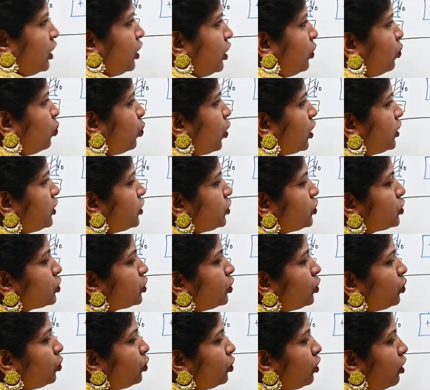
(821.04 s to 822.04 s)
What is
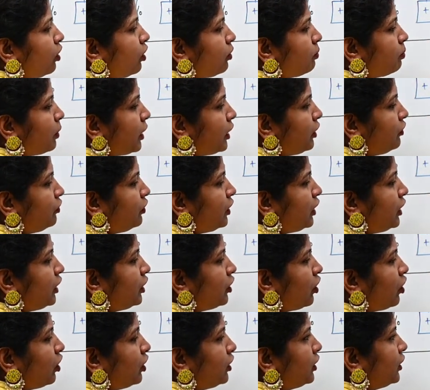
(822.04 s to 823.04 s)
Q naught by V
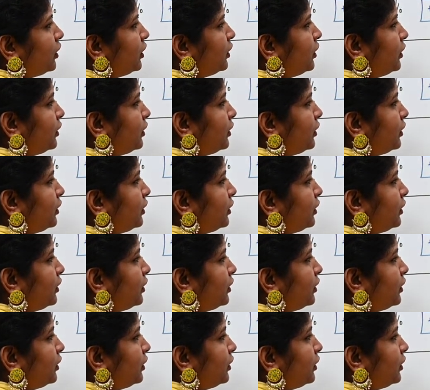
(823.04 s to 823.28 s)
naught?